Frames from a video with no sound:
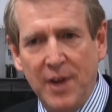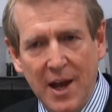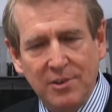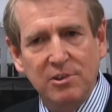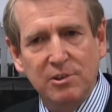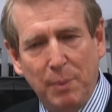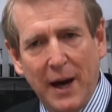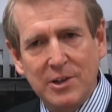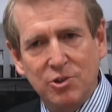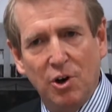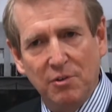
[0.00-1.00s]
Theirs is
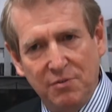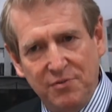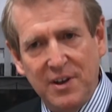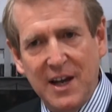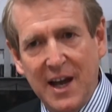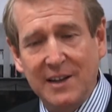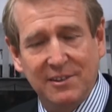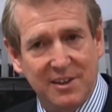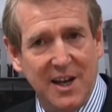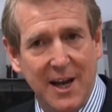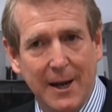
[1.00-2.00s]
based on fear and
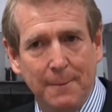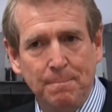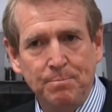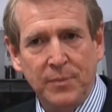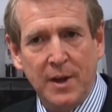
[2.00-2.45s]
scare.